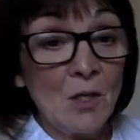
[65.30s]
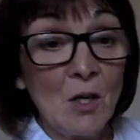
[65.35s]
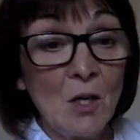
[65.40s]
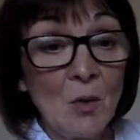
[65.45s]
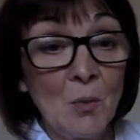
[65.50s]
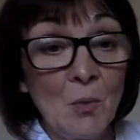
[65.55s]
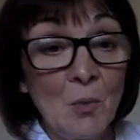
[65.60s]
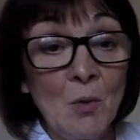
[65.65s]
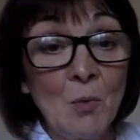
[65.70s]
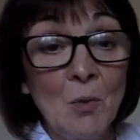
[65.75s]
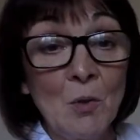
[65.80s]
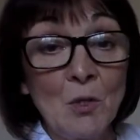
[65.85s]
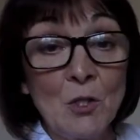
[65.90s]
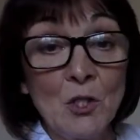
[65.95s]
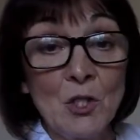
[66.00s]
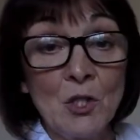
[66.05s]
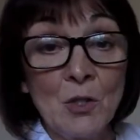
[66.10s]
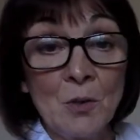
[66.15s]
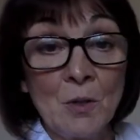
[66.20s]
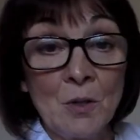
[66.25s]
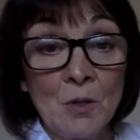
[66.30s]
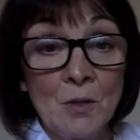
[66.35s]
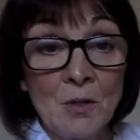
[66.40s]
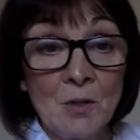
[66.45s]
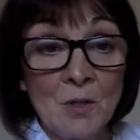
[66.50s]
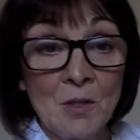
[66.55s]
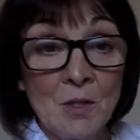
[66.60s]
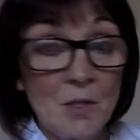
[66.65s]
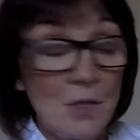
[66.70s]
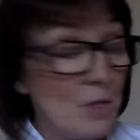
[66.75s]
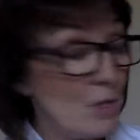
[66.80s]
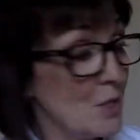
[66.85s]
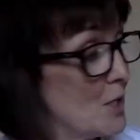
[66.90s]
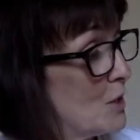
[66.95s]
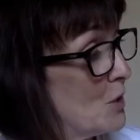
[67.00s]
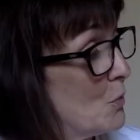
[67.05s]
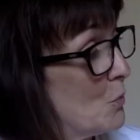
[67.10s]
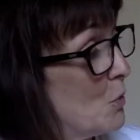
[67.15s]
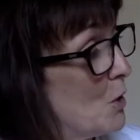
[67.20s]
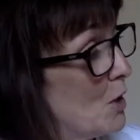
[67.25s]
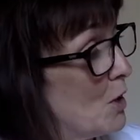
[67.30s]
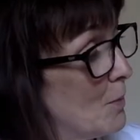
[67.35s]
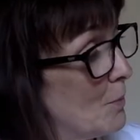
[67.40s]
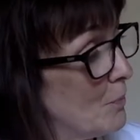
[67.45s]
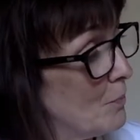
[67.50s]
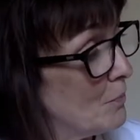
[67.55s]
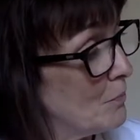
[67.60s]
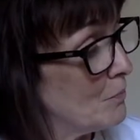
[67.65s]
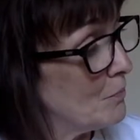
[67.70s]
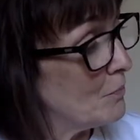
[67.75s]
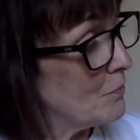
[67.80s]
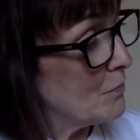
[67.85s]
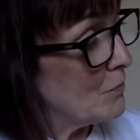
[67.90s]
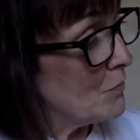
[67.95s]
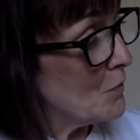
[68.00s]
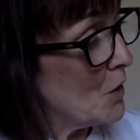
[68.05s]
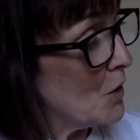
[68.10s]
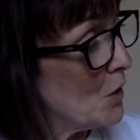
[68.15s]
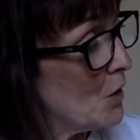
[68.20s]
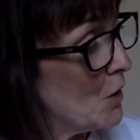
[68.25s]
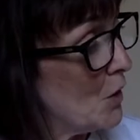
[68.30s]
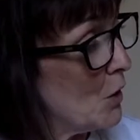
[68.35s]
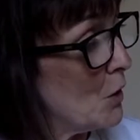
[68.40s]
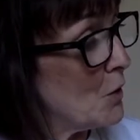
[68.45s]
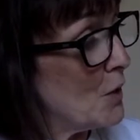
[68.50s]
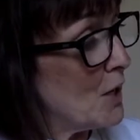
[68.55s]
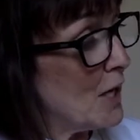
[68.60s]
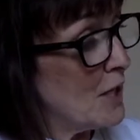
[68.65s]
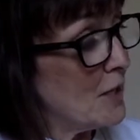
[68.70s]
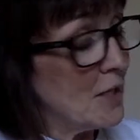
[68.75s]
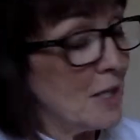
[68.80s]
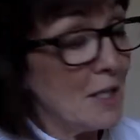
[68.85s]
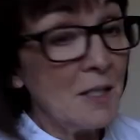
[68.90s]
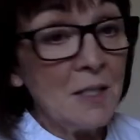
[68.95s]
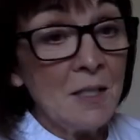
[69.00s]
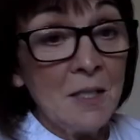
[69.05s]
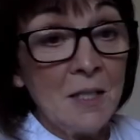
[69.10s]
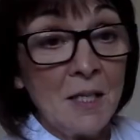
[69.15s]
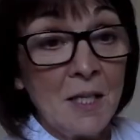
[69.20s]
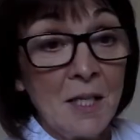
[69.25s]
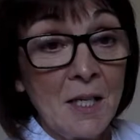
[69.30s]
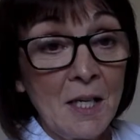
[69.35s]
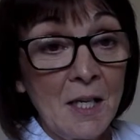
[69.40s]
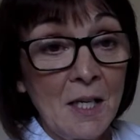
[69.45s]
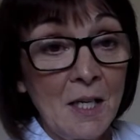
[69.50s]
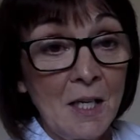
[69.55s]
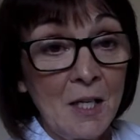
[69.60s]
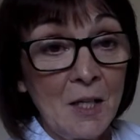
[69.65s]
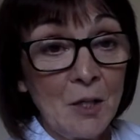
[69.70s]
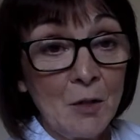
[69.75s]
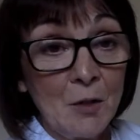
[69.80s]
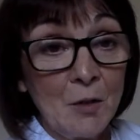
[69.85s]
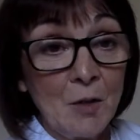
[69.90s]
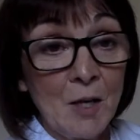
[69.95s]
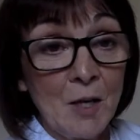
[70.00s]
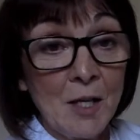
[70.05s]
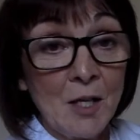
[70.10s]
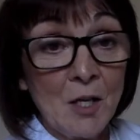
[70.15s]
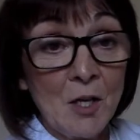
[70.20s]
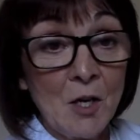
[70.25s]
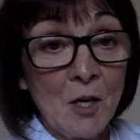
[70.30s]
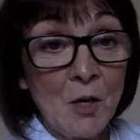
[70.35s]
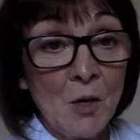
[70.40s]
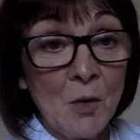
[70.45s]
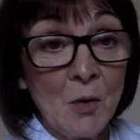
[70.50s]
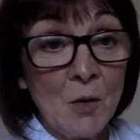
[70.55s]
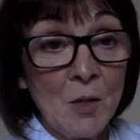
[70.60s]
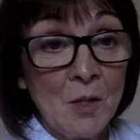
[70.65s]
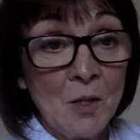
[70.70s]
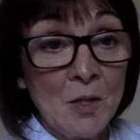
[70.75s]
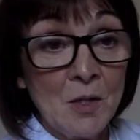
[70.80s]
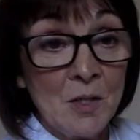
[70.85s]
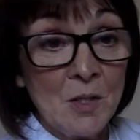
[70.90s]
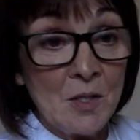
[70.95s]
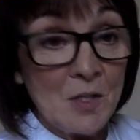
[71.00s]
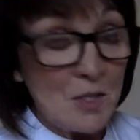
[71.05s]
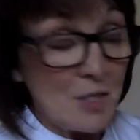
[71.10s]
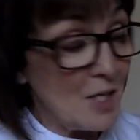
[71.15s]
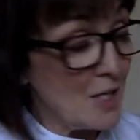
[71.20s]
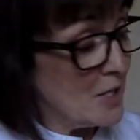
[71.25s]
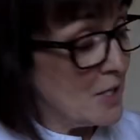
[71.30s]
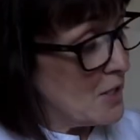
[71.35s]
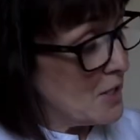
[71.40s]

I will watch you, said the worm. Okay then, here I go, said